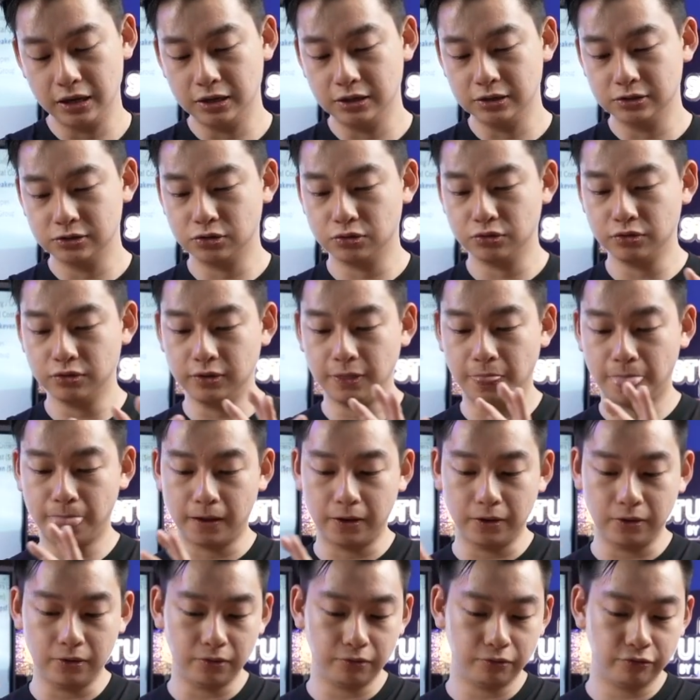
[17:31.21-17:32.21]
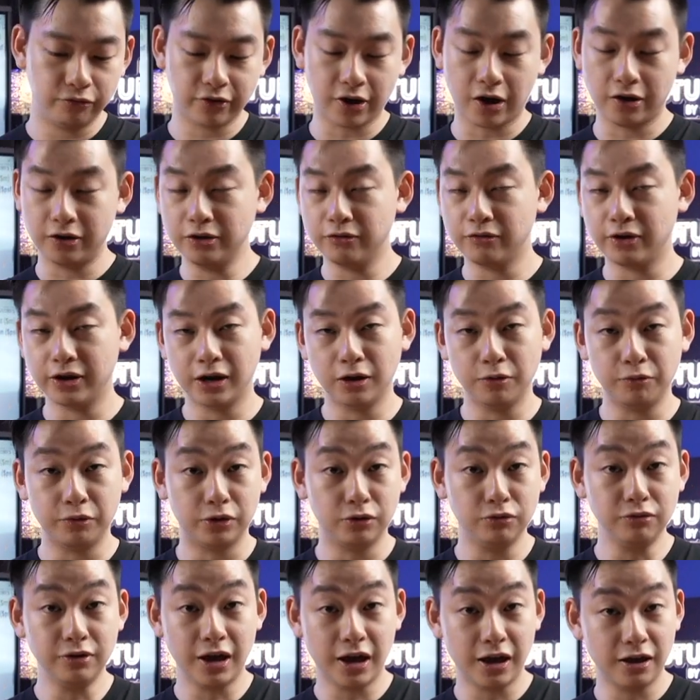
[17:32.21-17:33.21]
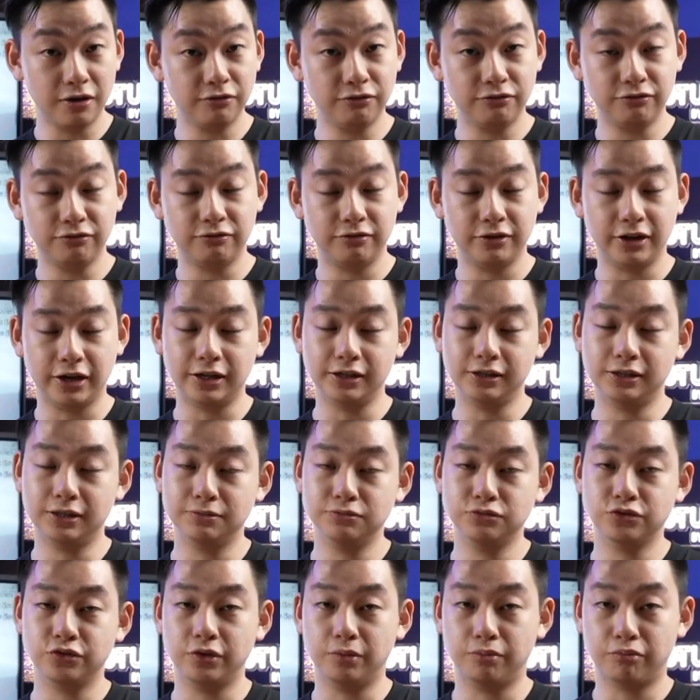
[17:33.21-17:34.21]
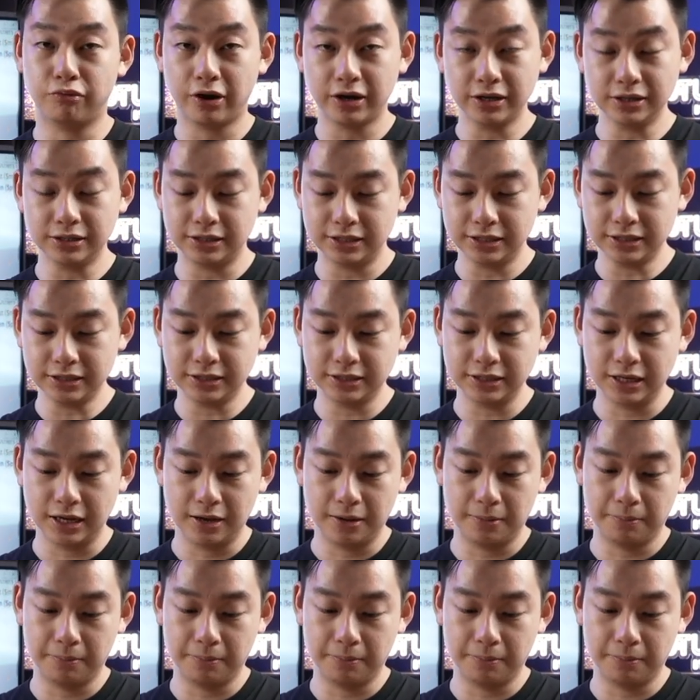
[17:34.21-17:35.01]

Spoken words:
So currently right now we don't have like in terms of the price list,